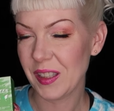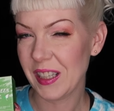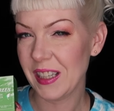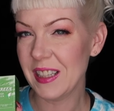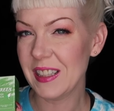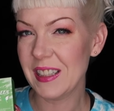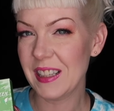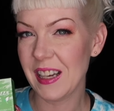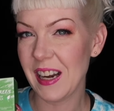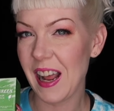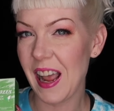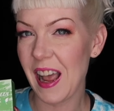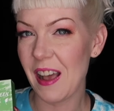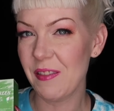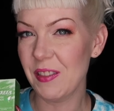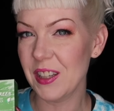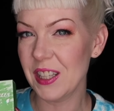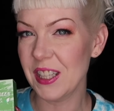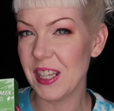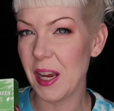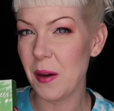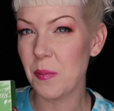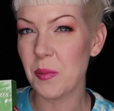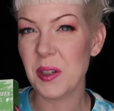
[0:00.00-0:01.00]
is gonna have the
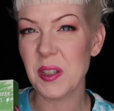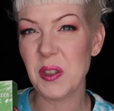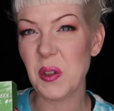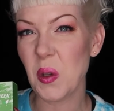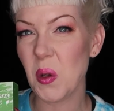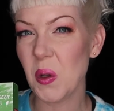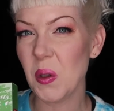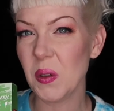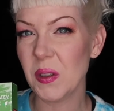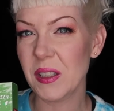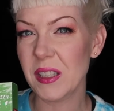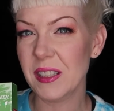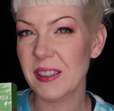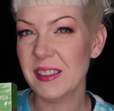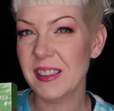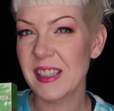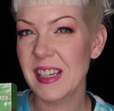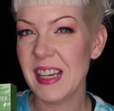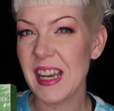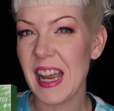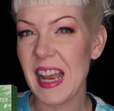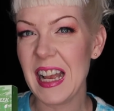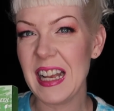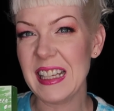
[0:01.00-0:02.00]
same result
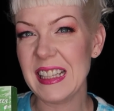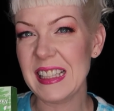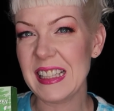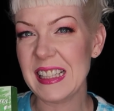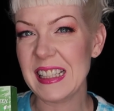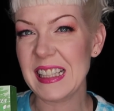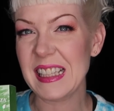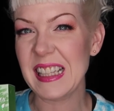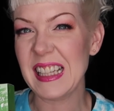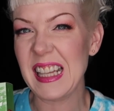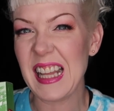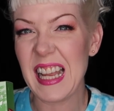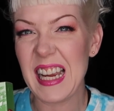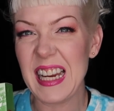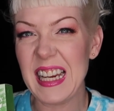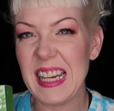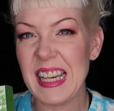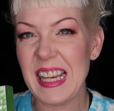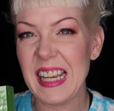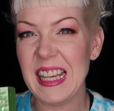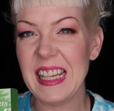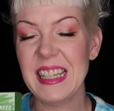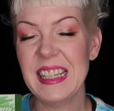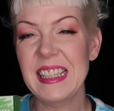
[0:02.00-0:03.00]
as
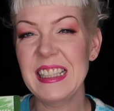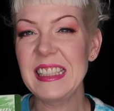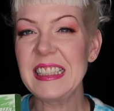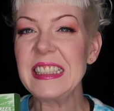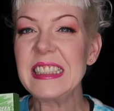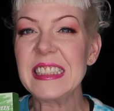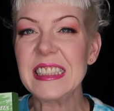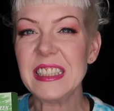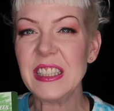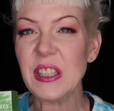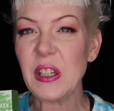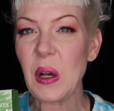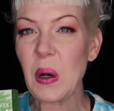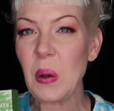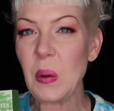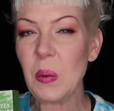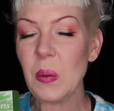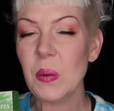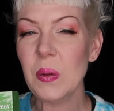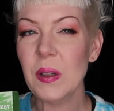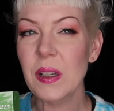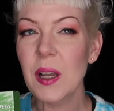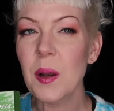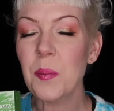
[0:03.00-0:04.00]
like, you know,
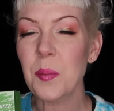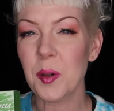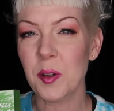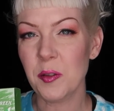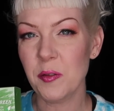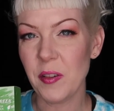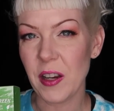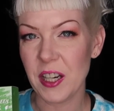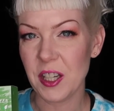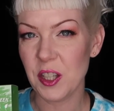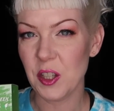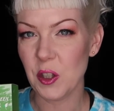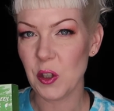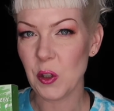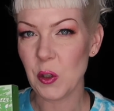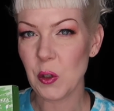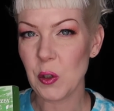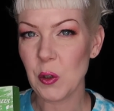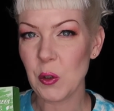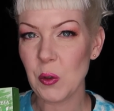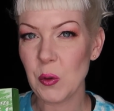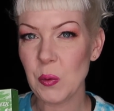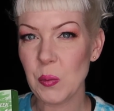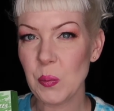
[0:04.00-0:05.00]

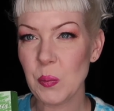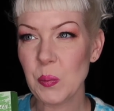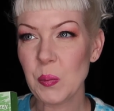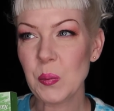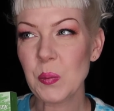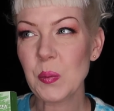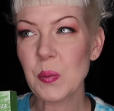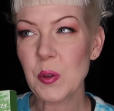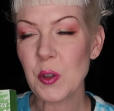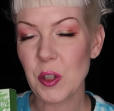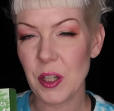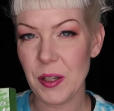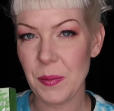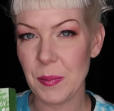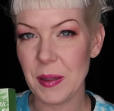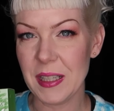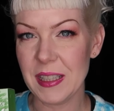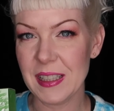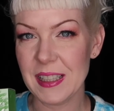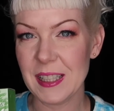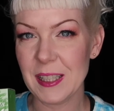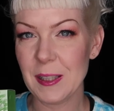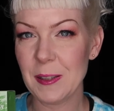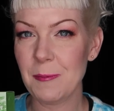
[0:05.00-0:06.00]
professional
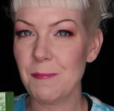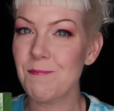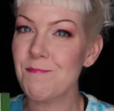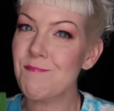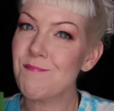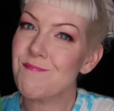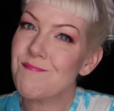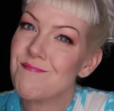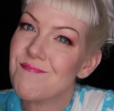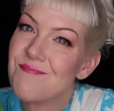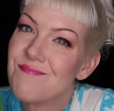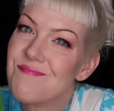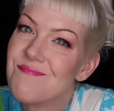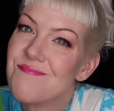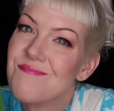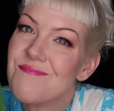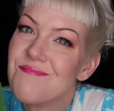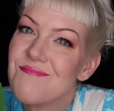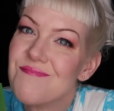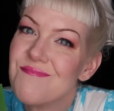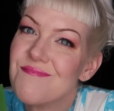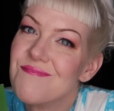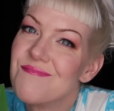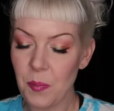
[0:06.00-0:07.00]
treatments.
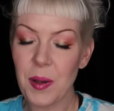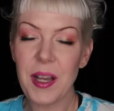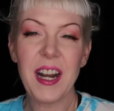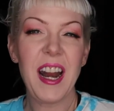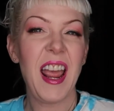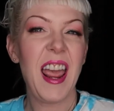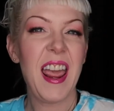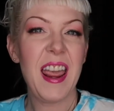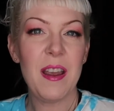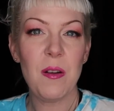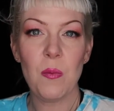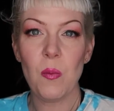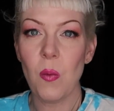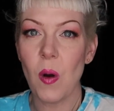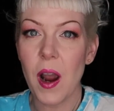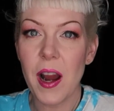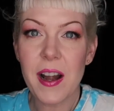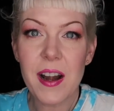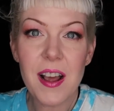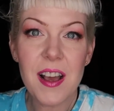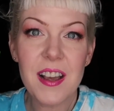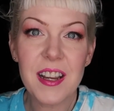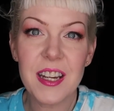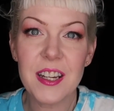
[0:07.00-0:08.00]
But hey, why
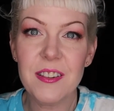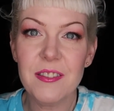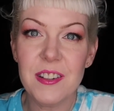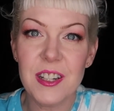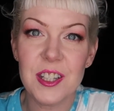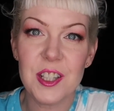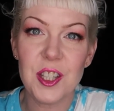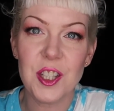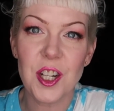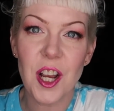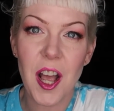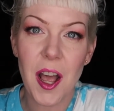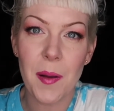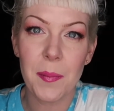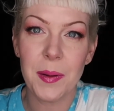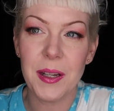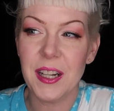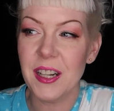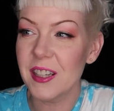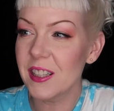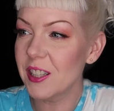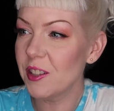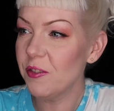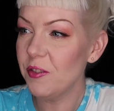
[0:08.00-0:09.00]
not give it a shot?
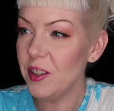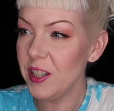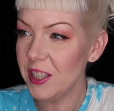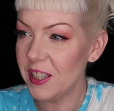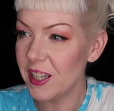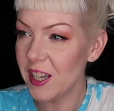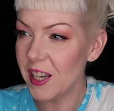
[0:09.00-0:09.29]
Because if it